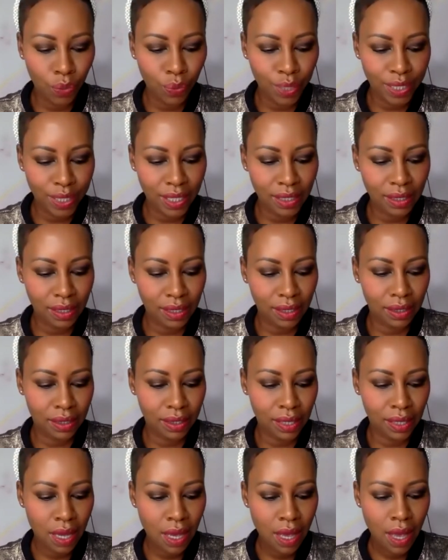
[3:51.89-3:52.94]

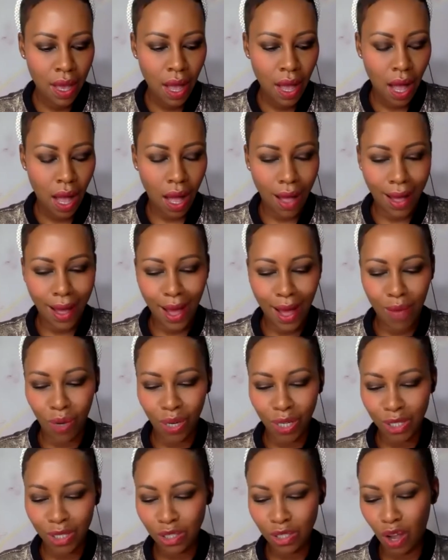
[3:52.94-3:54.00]
businesses, I
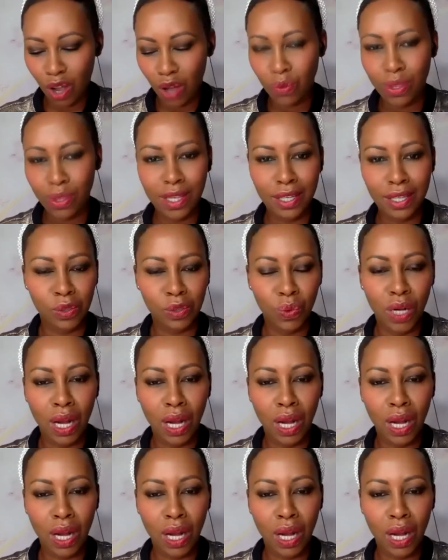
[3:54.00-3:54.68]
want to start with this.